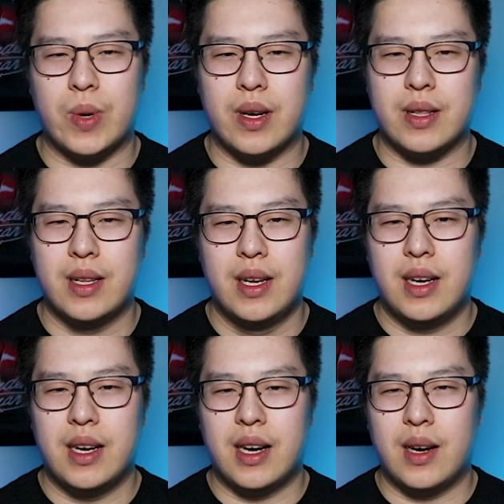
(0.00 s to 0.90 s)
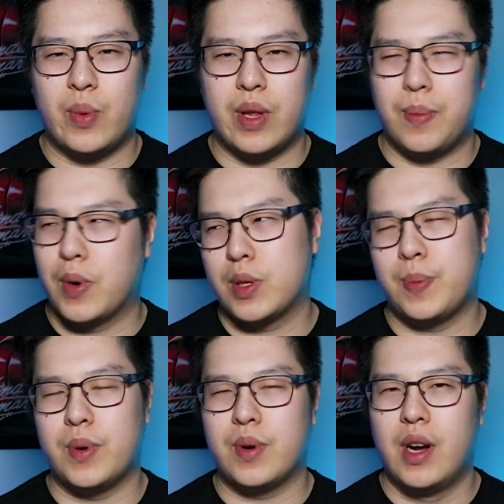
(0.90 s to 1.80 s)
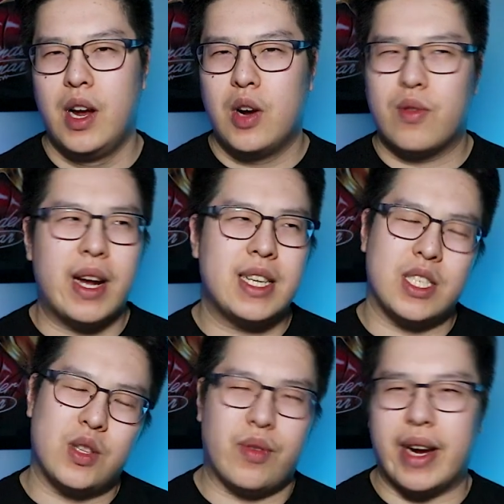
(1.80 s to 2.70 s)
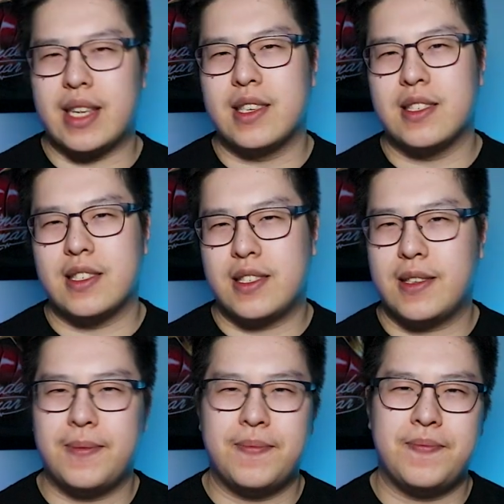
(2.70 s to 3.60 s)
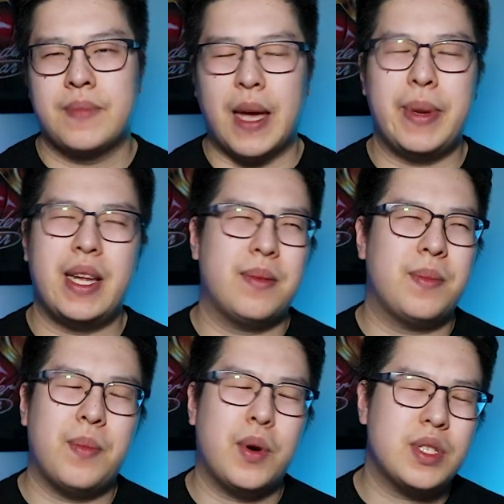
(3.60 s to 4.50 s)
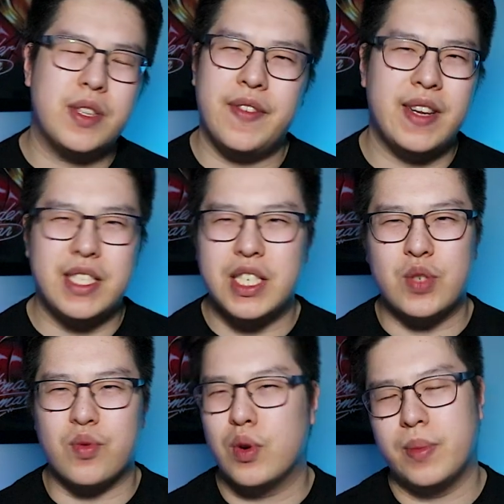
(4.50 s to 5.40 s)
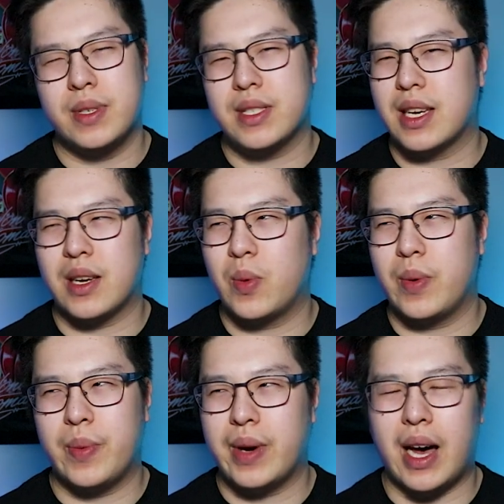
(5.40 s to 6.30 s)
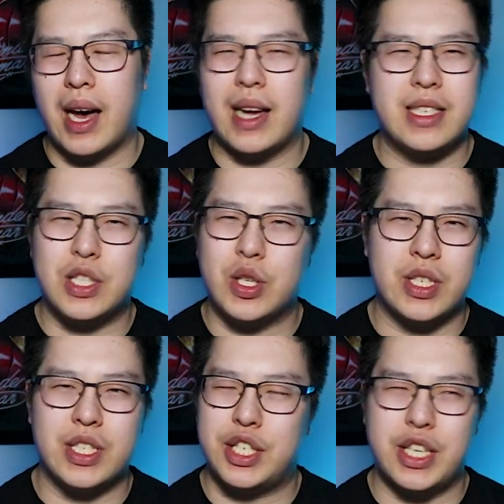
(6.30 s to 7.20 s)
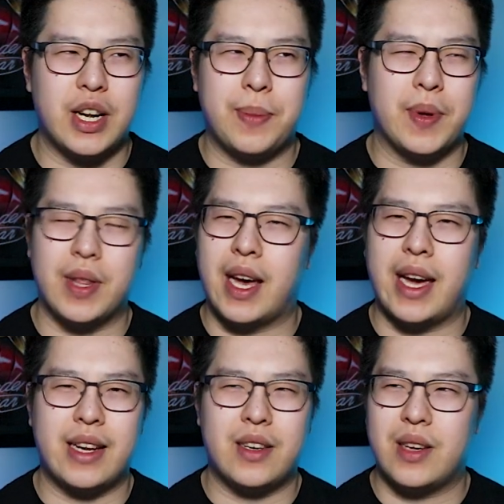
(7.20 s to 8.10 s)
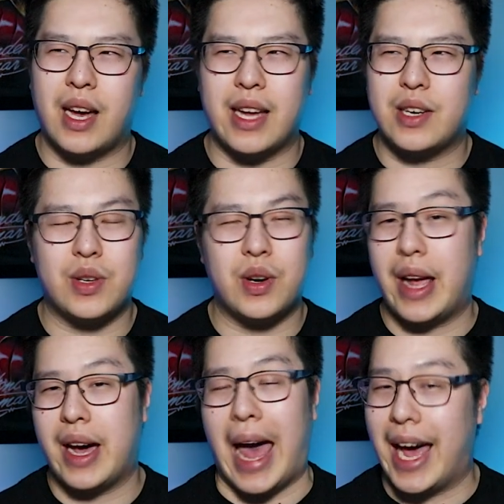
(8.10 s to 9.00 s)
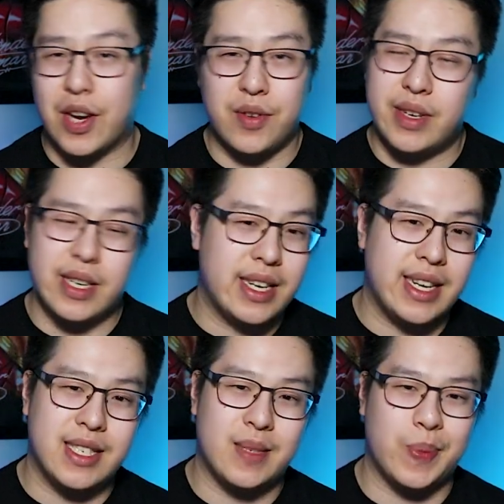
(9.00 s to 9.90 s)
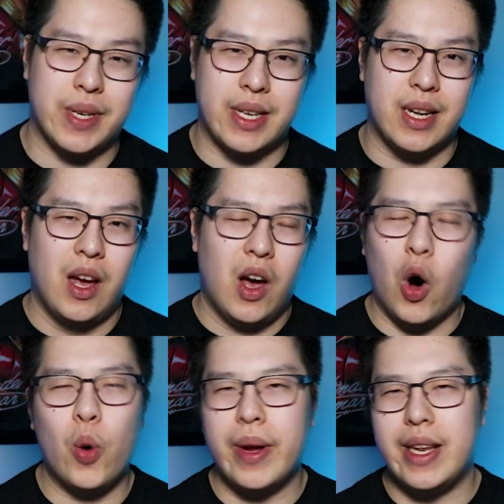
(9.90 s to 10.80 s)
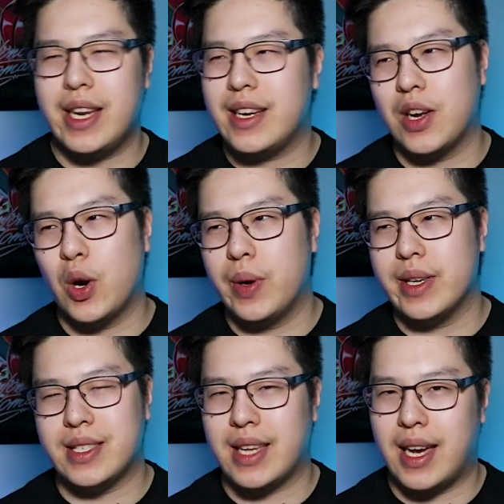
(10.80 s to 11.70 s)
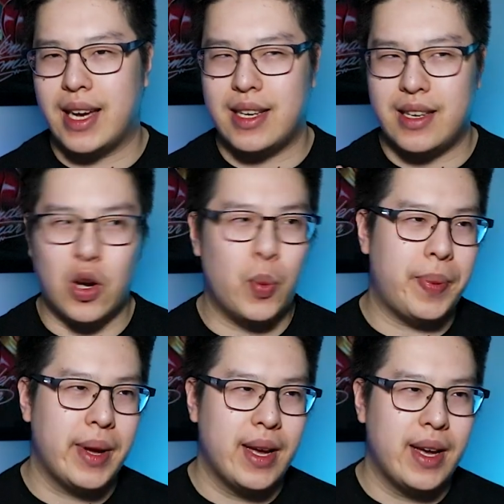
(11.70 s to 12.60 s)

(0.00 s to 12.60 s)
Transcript: well, uh, with multiple writers and directors. I mean, most of it is just rumors. Like, I just search this shit up online. I don't know how accurate it is, but all we need to know is that, nope,